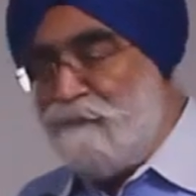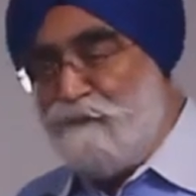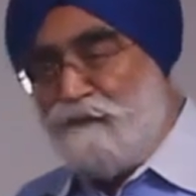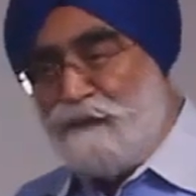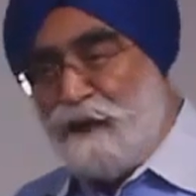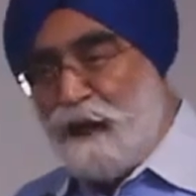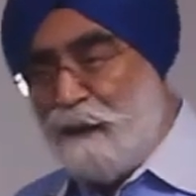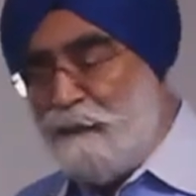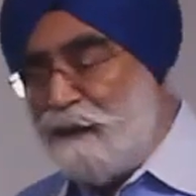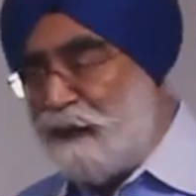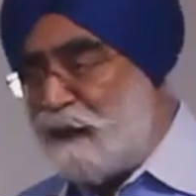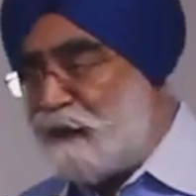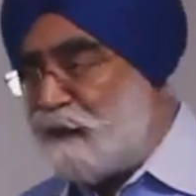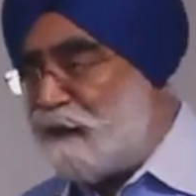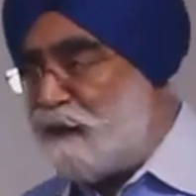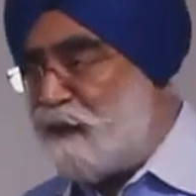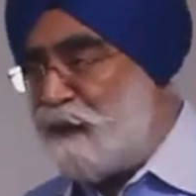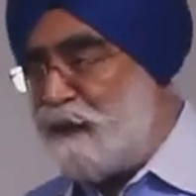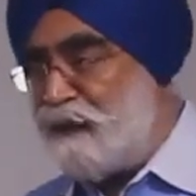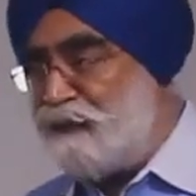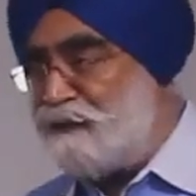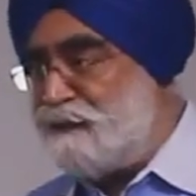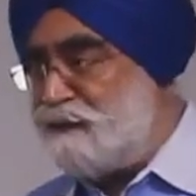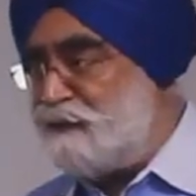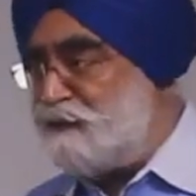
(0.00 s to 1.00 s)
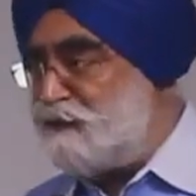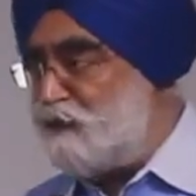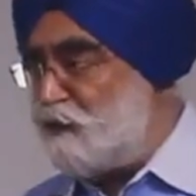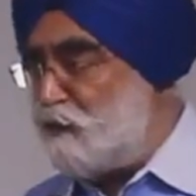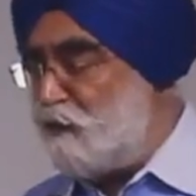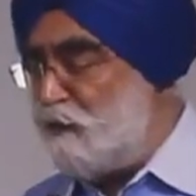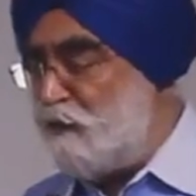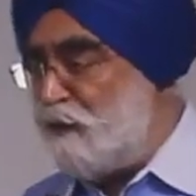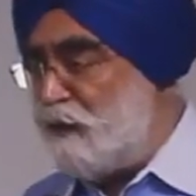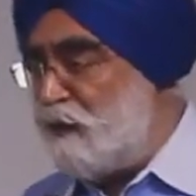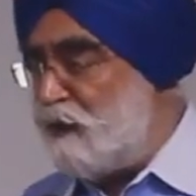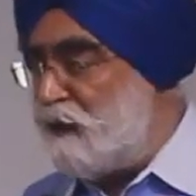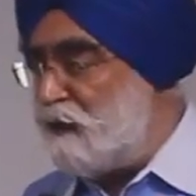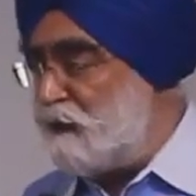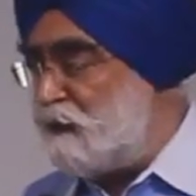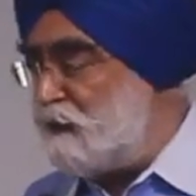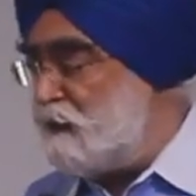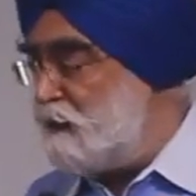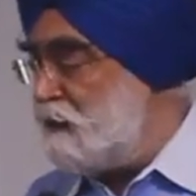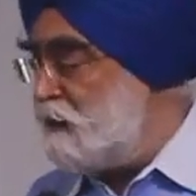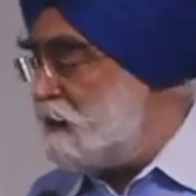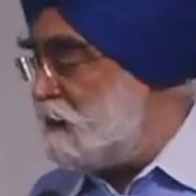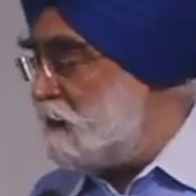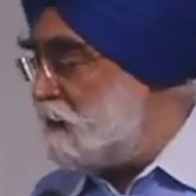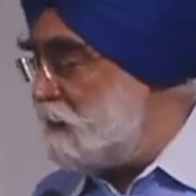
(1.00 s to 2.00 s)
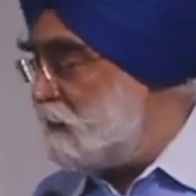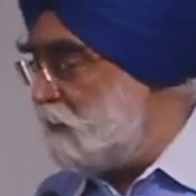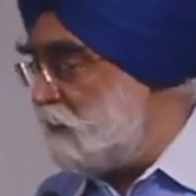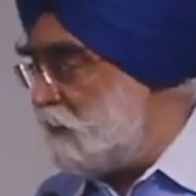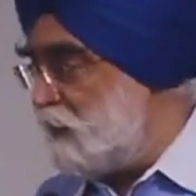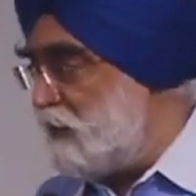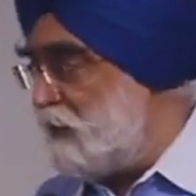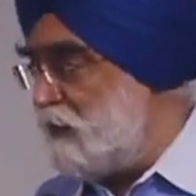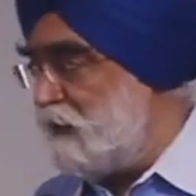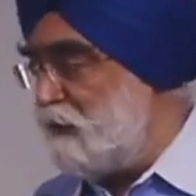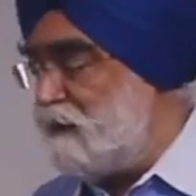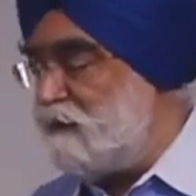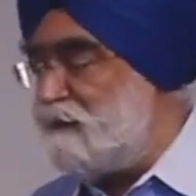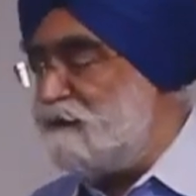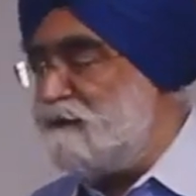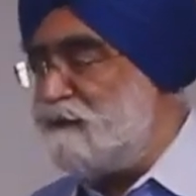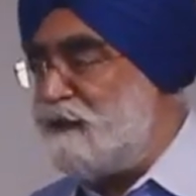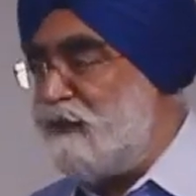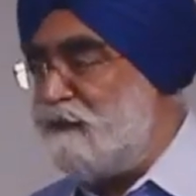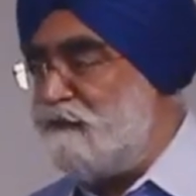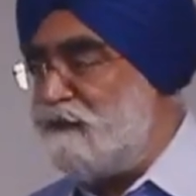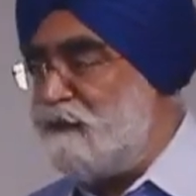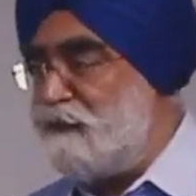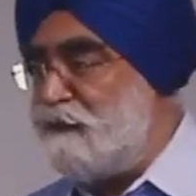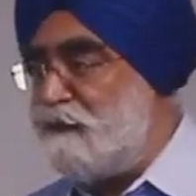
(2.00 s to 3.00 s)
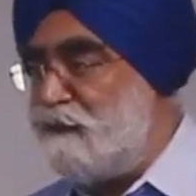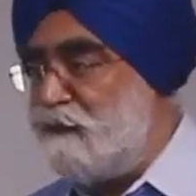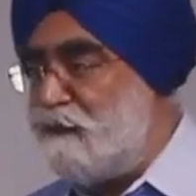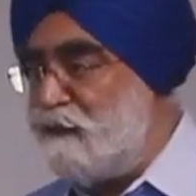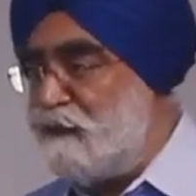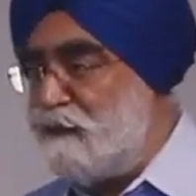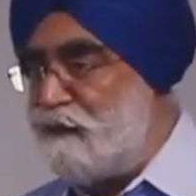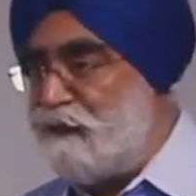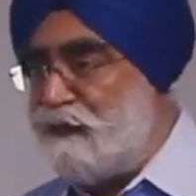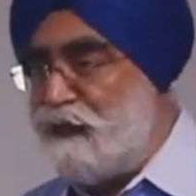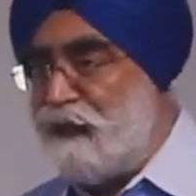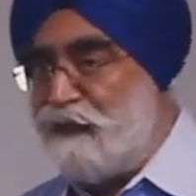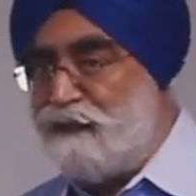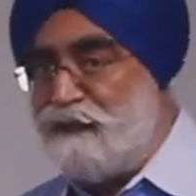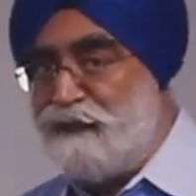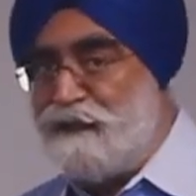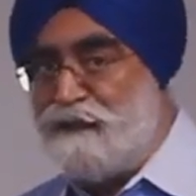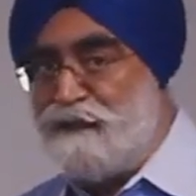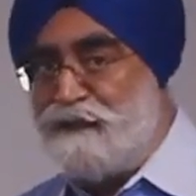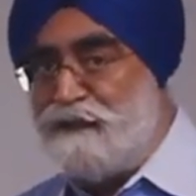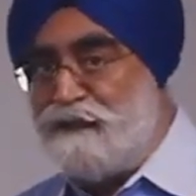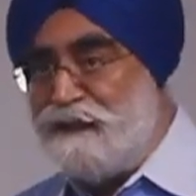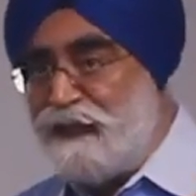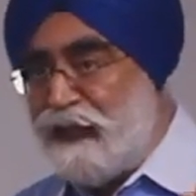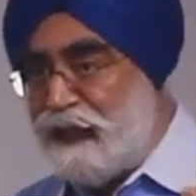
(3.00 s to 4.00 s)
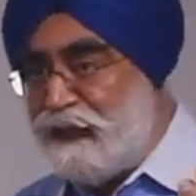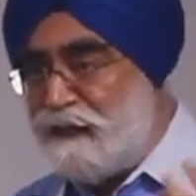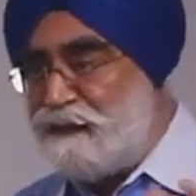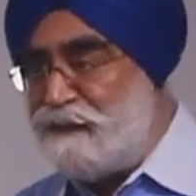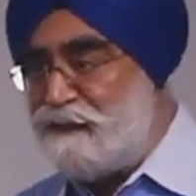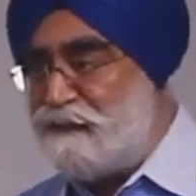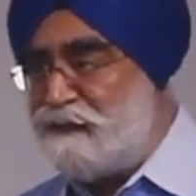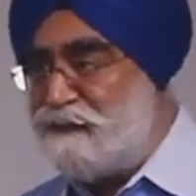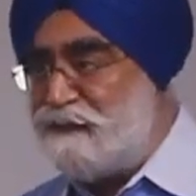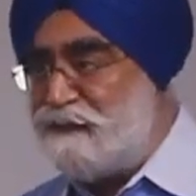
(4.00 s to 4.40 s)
America hasn't so far. We Indians haven't done it that